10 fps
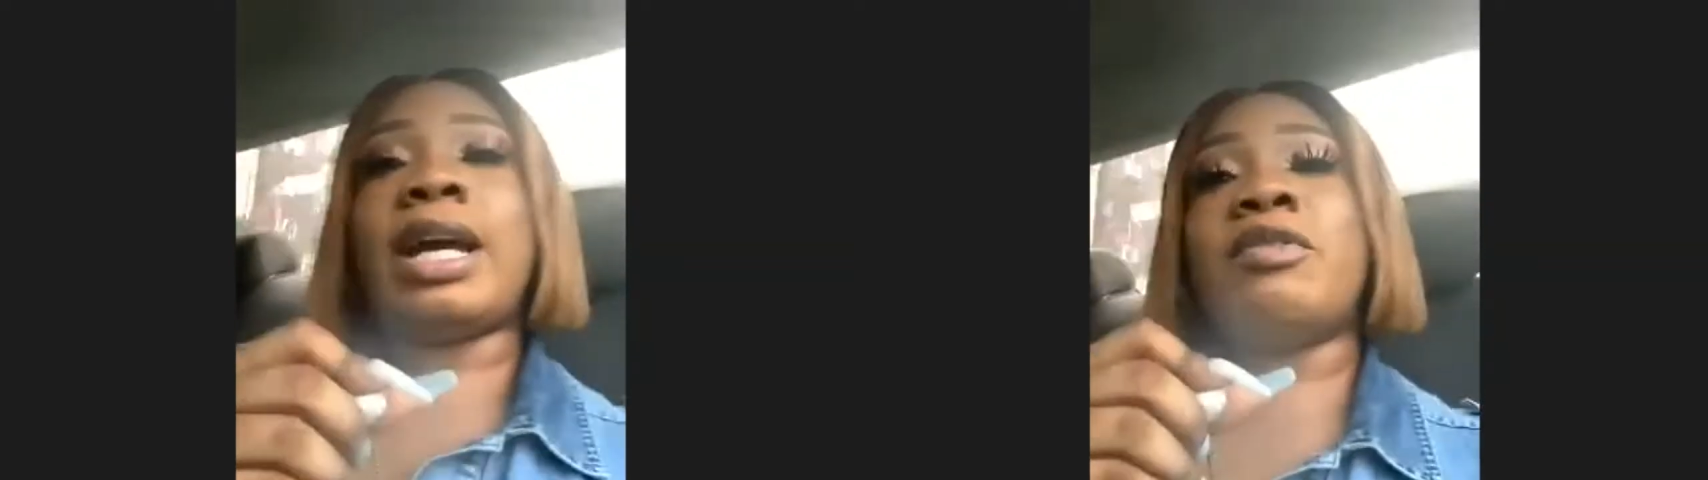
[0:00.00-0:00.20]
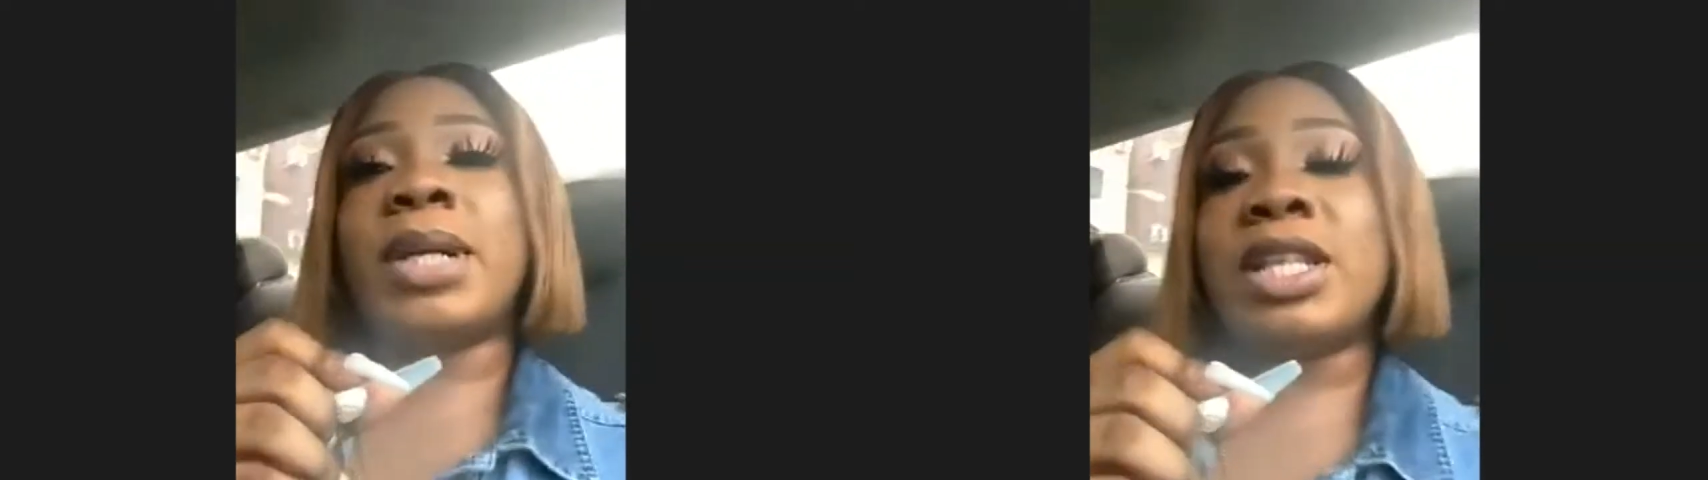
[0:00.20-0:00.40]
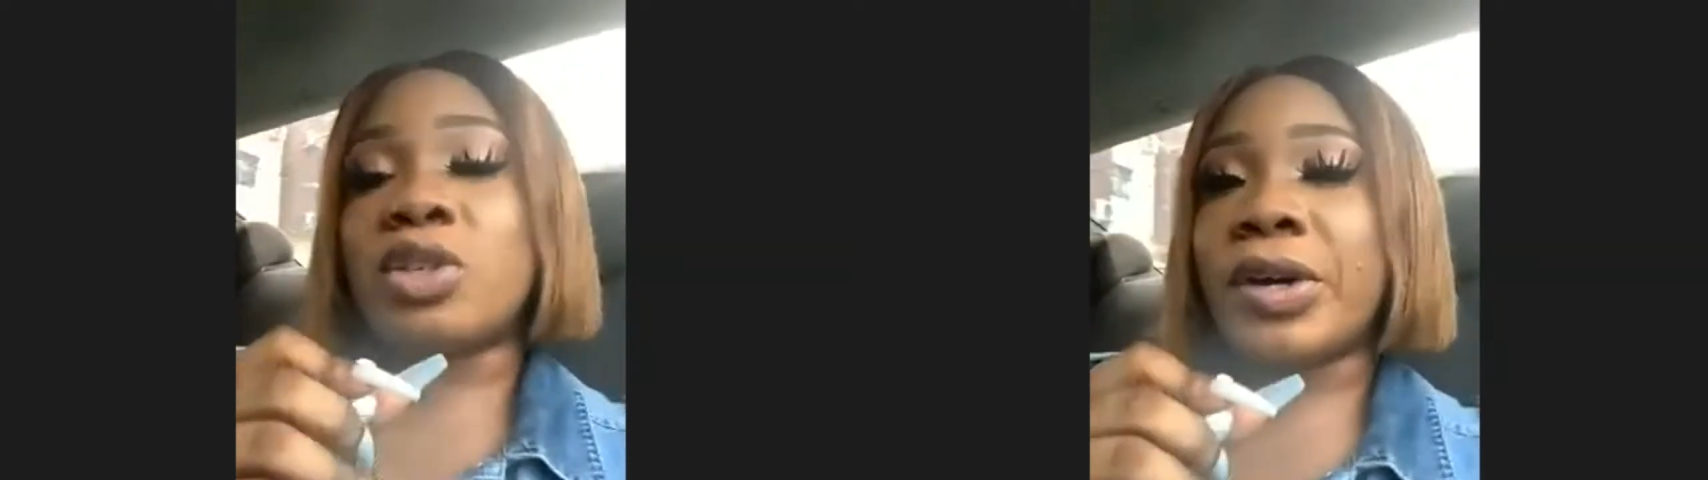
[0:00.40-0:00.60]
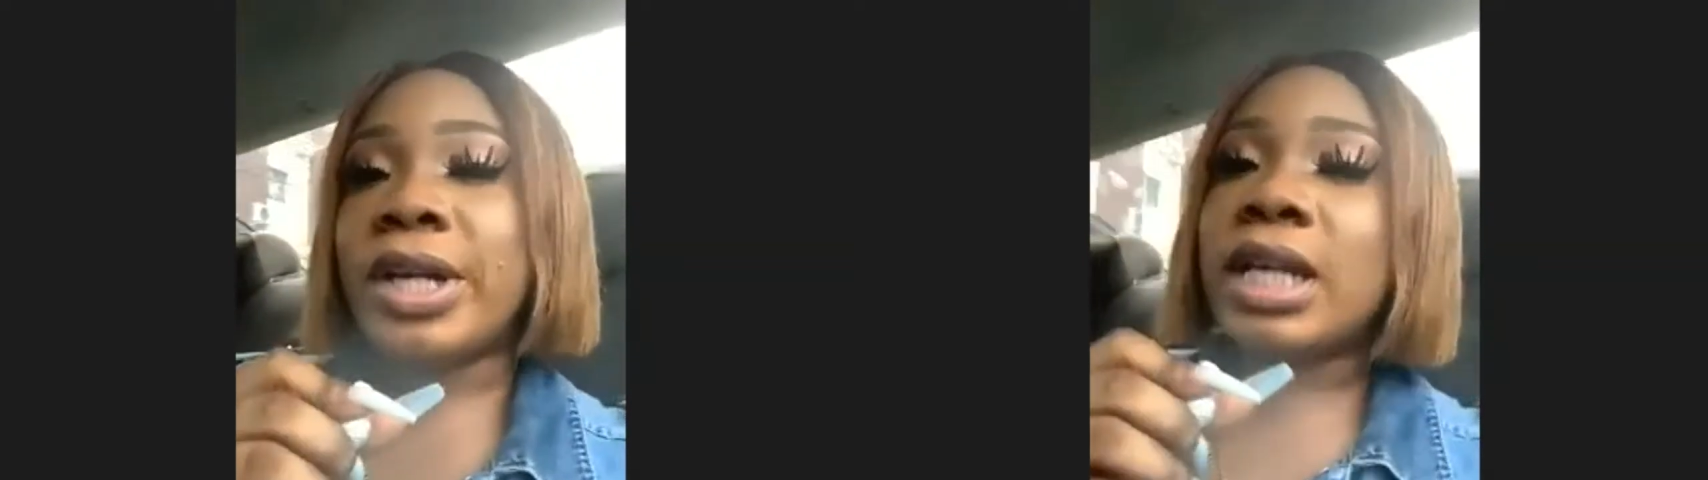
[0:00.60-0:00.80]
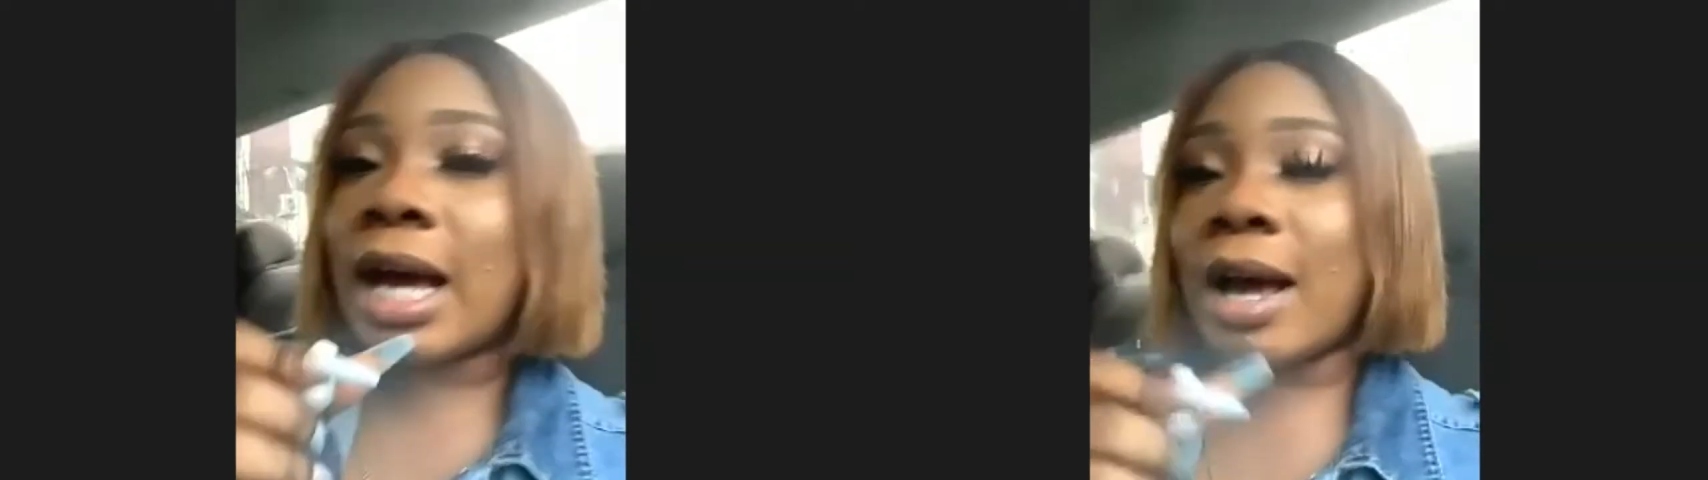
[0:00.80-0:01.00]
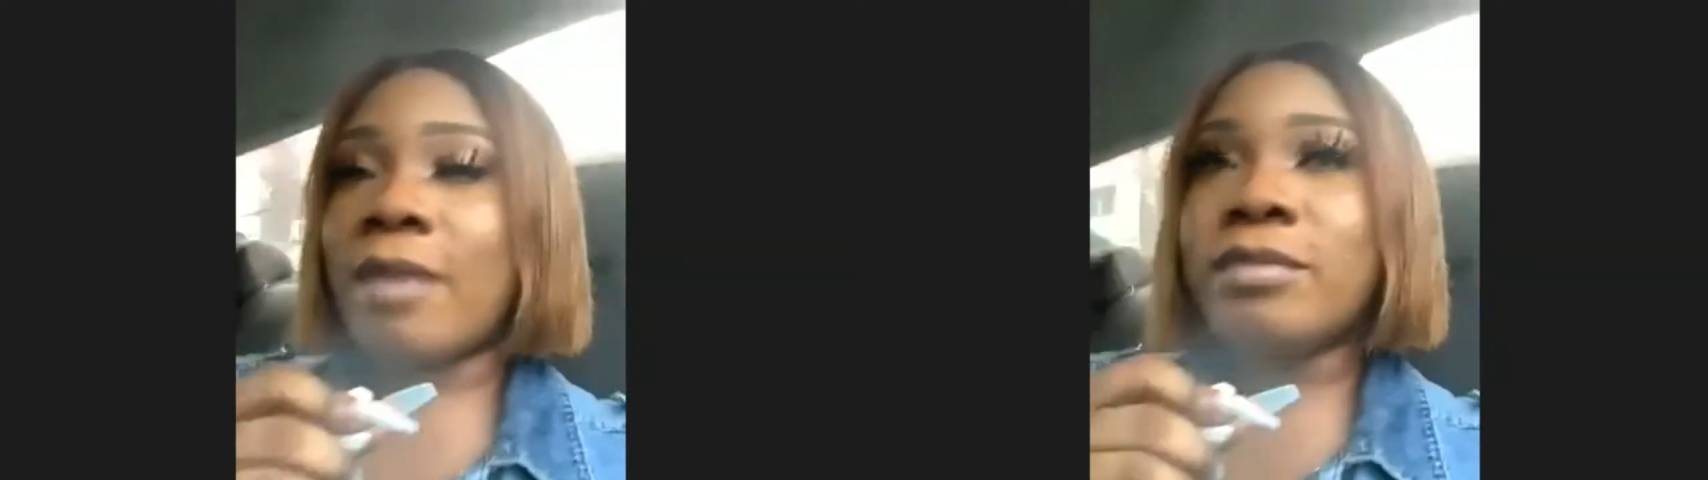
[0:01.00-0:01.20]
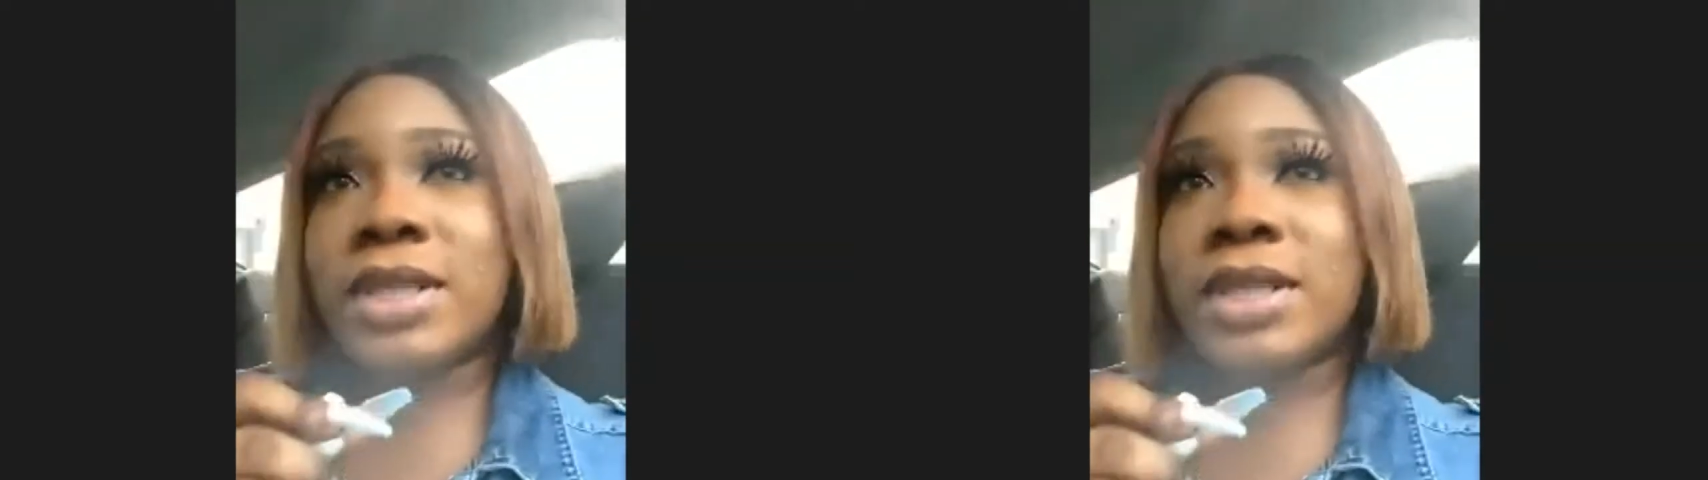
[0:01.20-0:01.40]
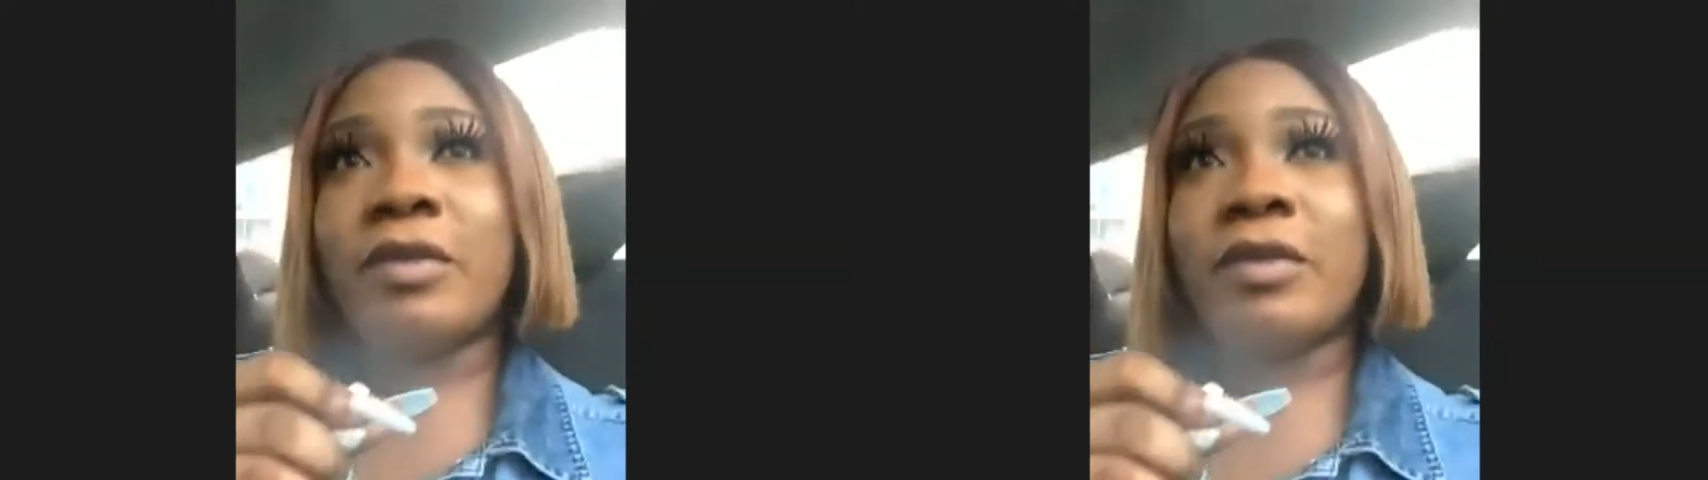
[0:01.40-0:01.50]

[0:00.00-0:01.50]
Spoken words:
everybody's already camped,